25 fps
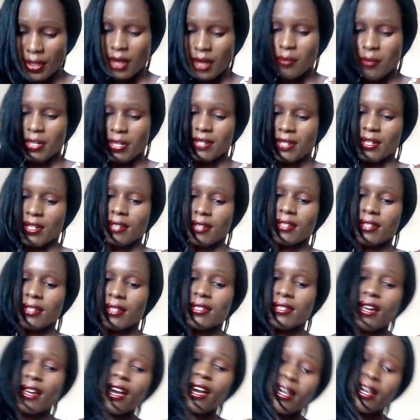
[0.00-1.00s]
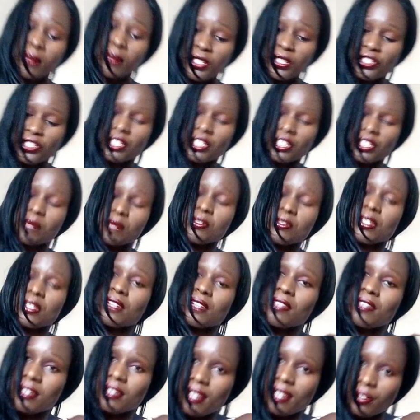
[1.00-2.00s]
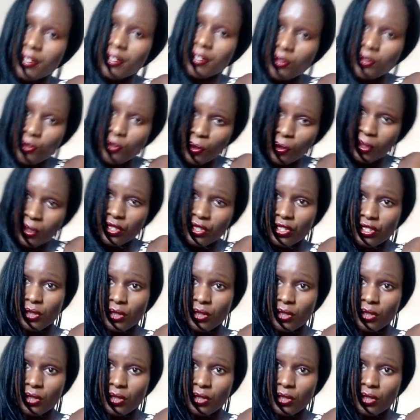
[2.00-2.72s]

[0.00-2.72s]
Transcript: But at the time when she came to give us that talk,